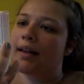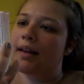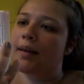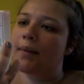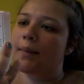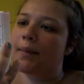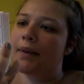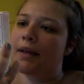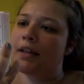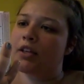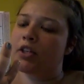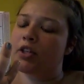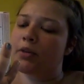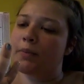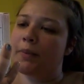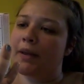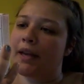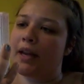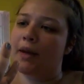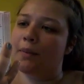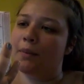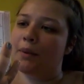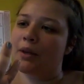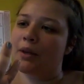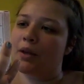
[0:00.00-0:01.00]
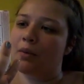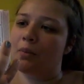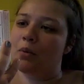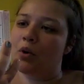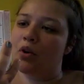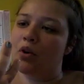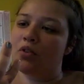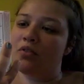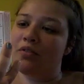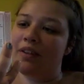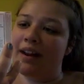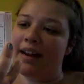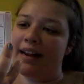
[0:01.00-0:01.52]
It makes your makeup look
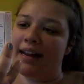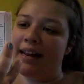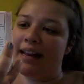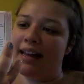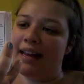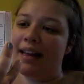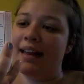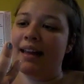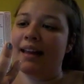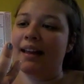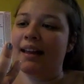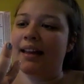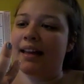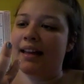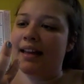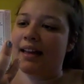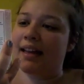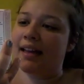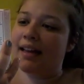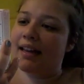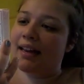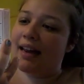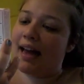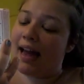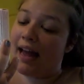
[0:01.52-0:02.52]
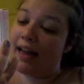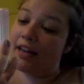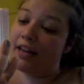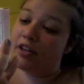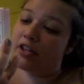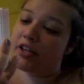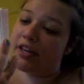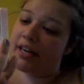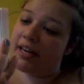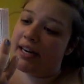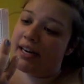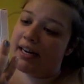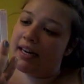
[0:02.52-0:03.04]
more radiant and
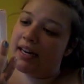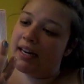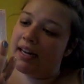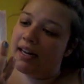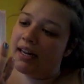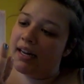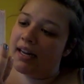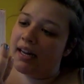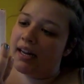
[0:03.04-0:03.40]
hydrated.